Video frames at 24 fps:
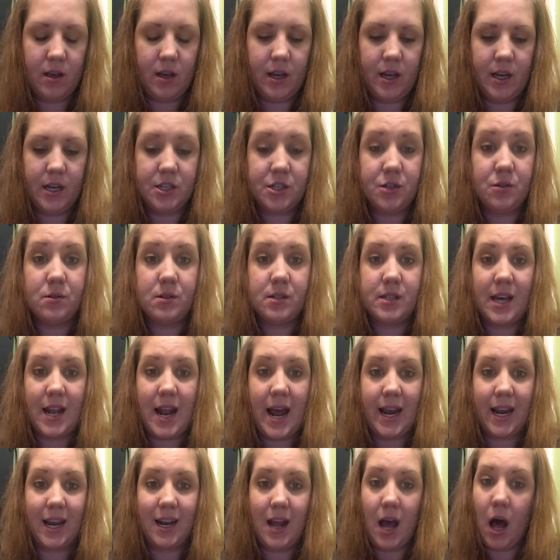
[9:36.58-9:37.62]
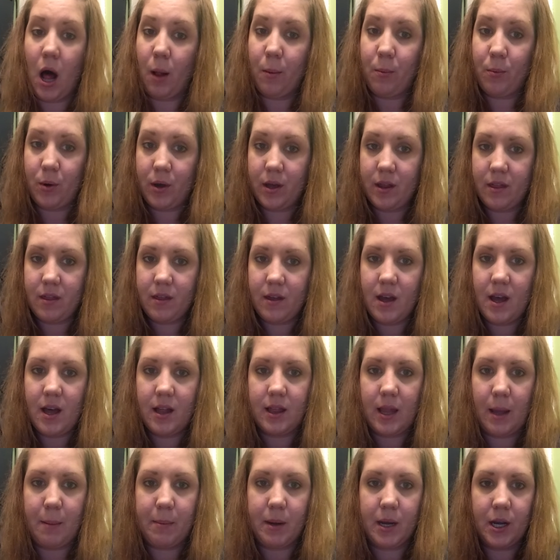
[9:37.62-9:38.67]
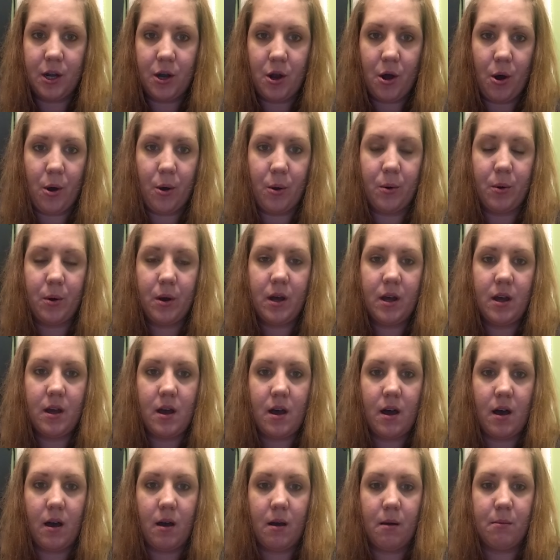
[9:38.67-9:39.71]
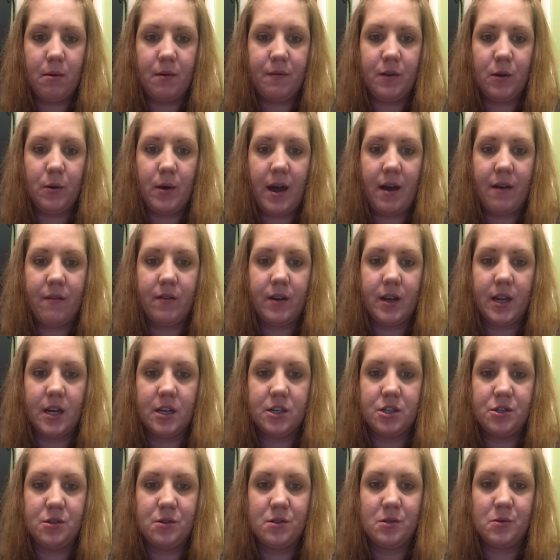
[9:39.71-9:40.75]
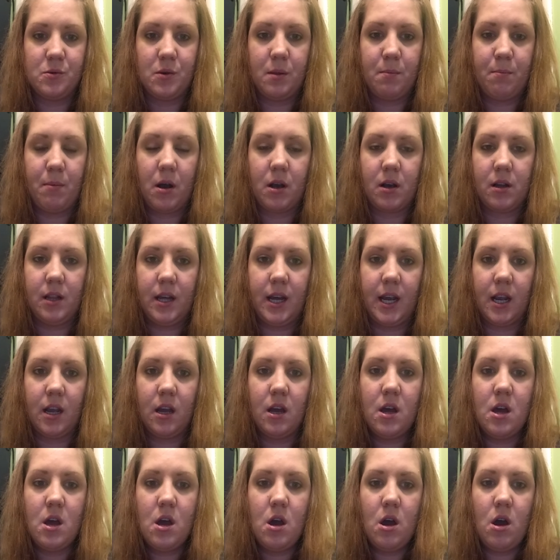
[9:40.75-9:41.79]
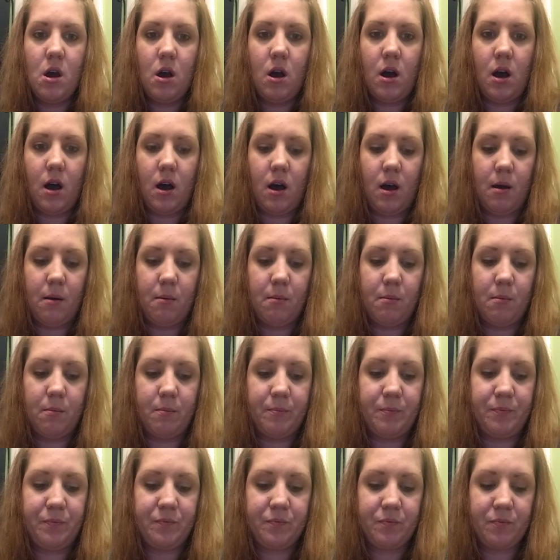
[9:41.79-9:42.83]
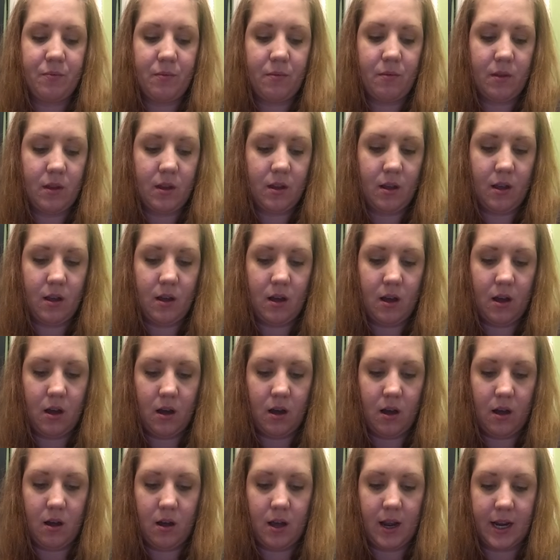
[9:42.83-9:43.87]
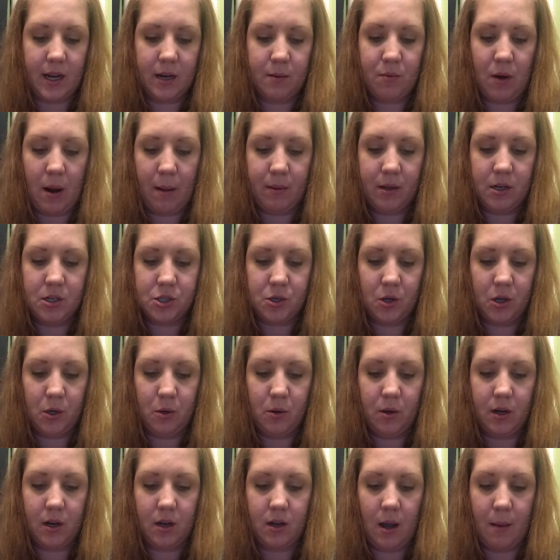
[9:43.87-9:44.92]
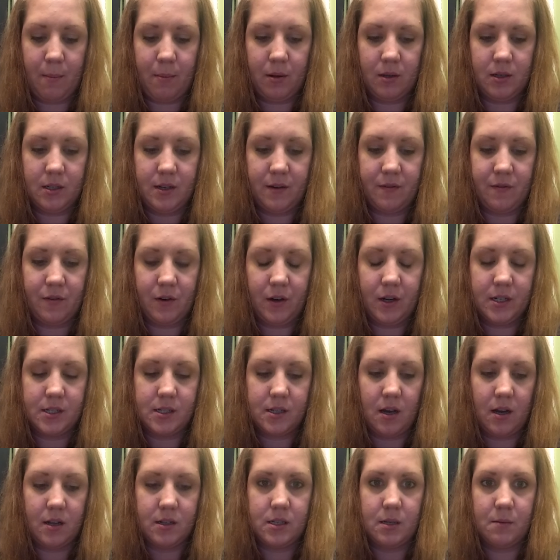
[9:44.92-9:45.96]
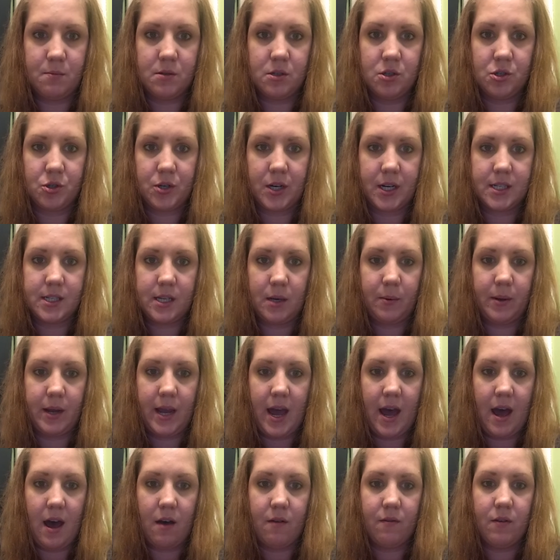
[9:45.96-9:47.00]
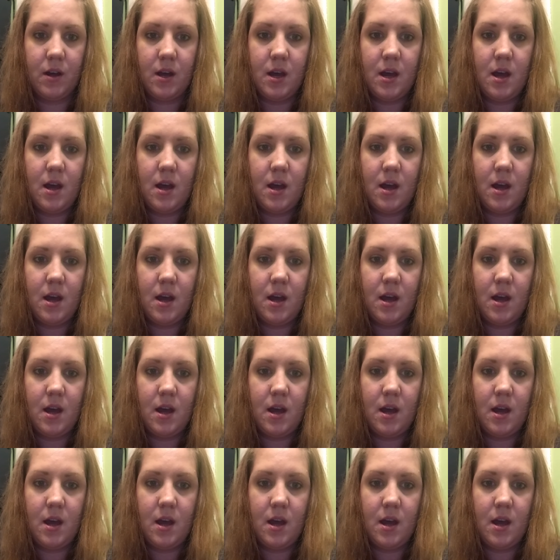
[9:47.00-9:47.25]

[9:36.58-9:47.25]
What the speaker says: issues that I can help with, let me know. If you have any issues with buckling, I can probably show you a couple of different tips and tricks that we have.